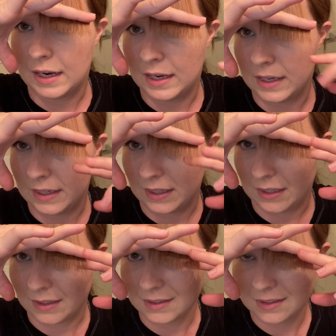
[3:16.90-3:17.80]

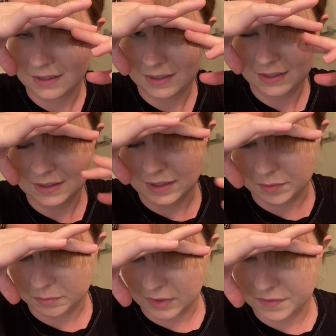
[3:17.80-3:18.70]
I
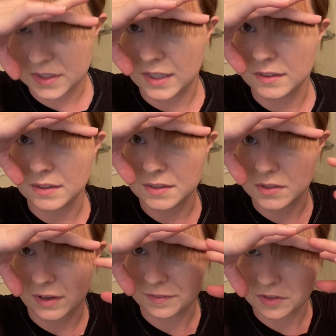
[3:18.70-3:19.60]
am left-handed, so
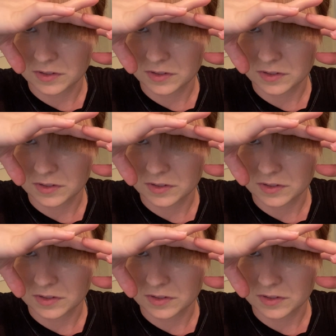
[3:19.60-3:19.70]
I have to